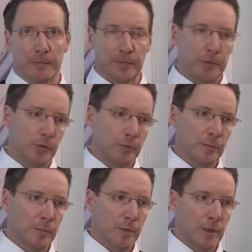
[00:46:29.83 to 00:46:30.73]
If you
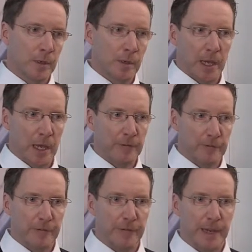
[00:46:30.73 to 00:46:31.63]
have a
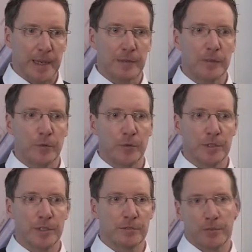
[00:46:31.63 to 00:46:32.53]
fan who
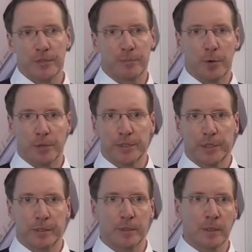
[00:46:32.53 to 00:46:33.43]
is
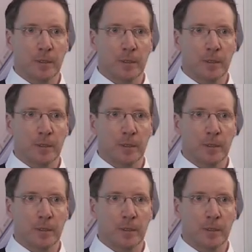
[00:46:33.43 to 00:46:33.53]
transporting